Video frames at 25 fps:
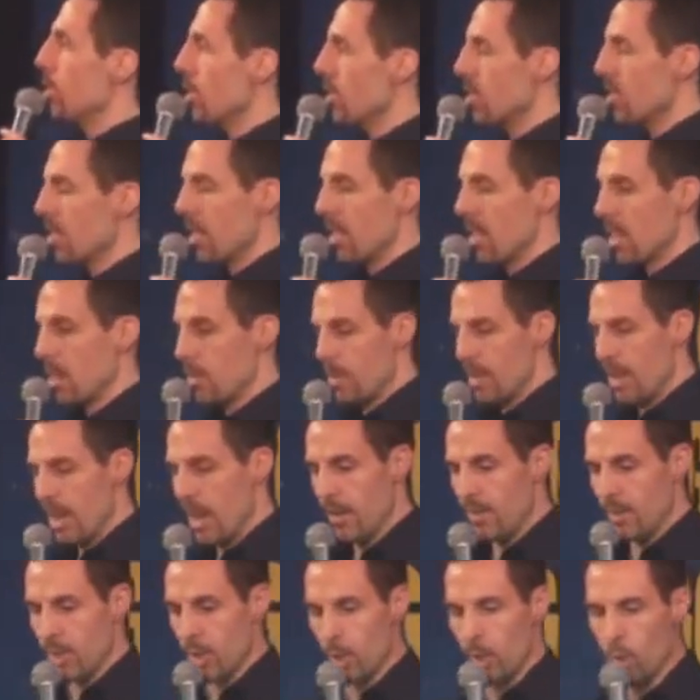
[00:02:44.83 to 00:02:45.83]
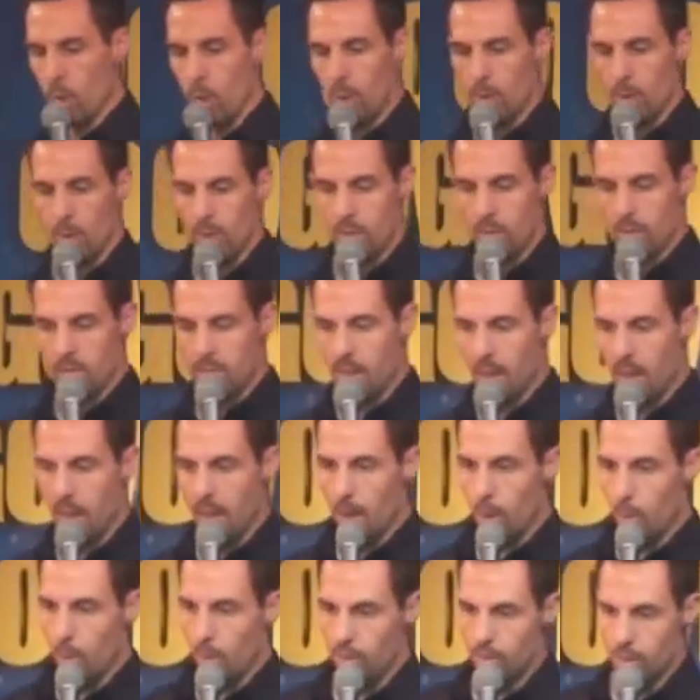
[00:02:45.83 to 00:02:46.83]
Looks like I'm gonna have to corner this
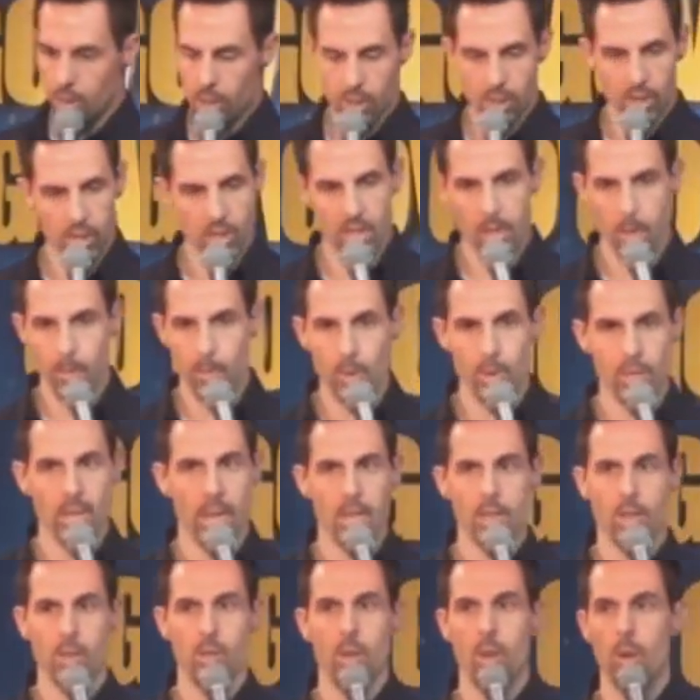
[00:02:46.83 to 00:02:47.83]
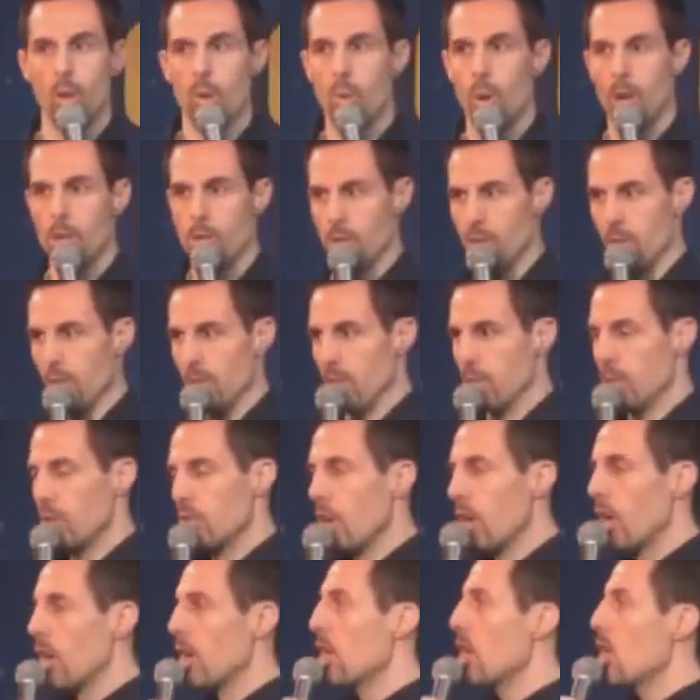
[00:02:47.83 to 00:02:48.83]
guy with just a simple yes or no question.
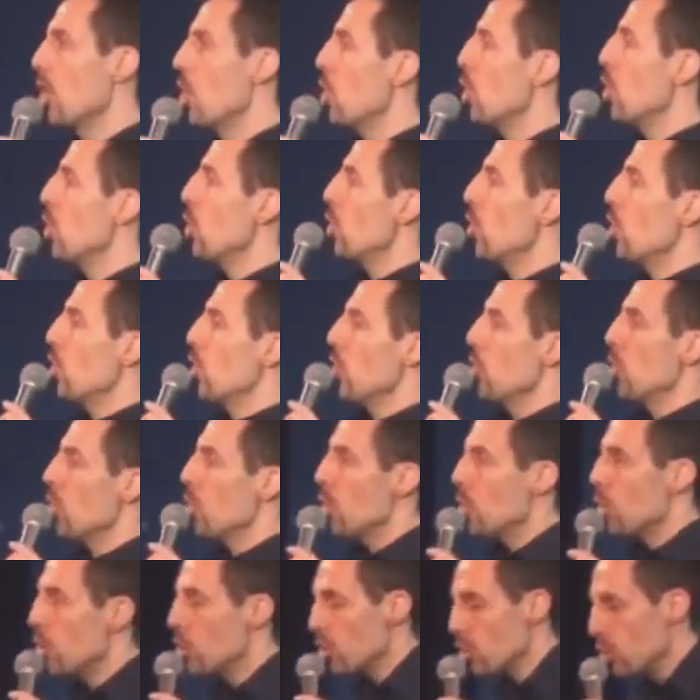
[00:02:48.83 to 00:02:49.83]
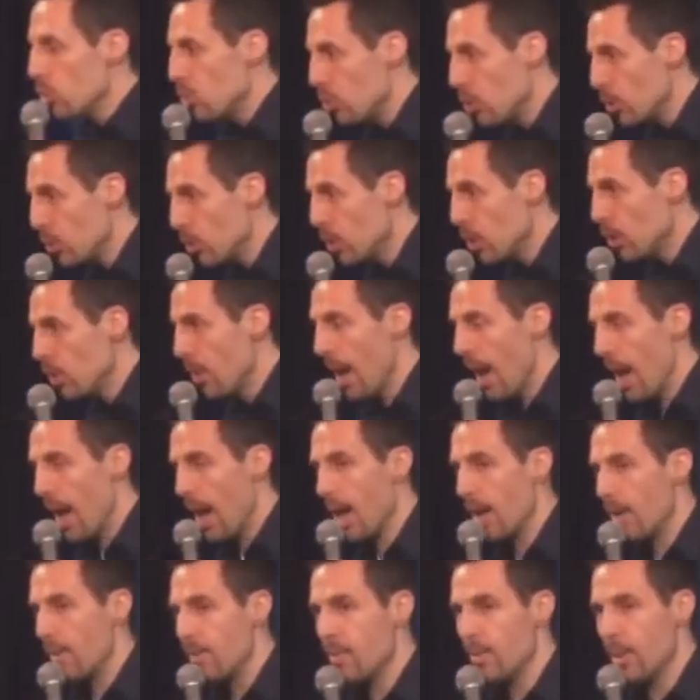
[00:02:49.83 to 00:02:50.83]
"Sir, do you
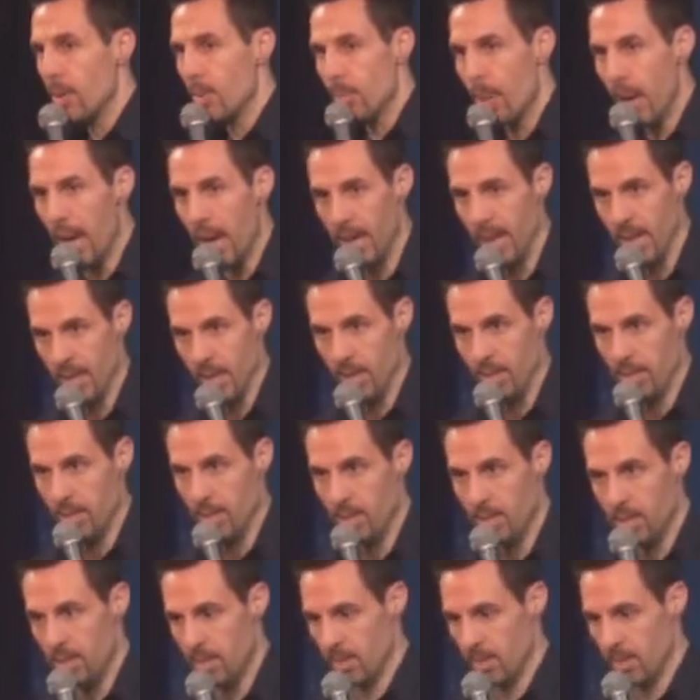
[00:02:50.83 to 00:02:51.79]
have pain?"